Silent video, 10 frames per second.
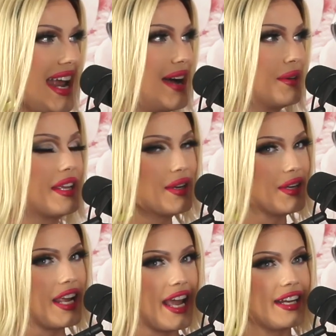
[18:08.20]
right now here
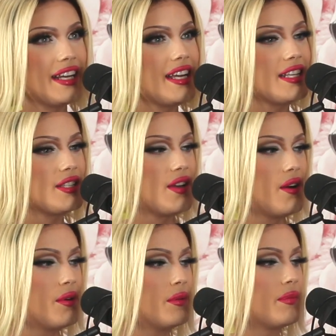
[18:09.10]
in Canada.
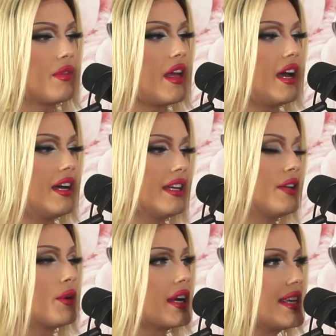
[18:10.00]
So
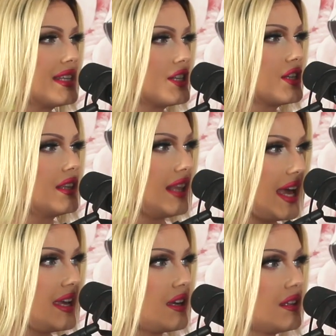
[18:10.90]
an organization
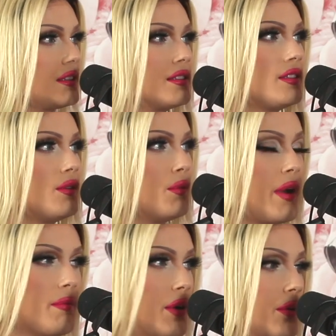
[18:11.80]
like
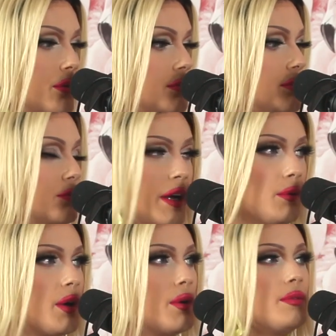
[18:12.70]
Rainbow
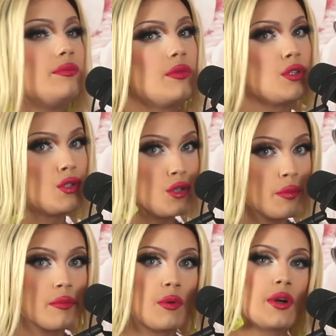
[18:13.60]
Railroad,
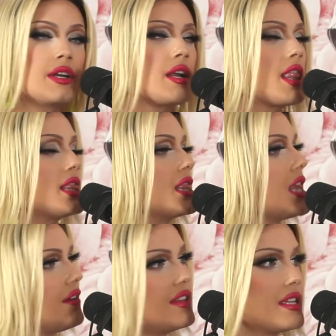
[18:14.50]
super important.
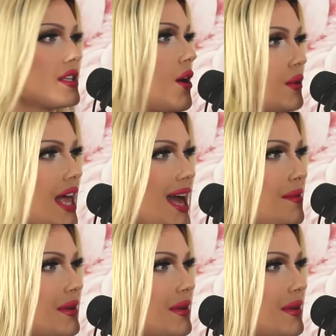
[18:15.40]
Love this collab.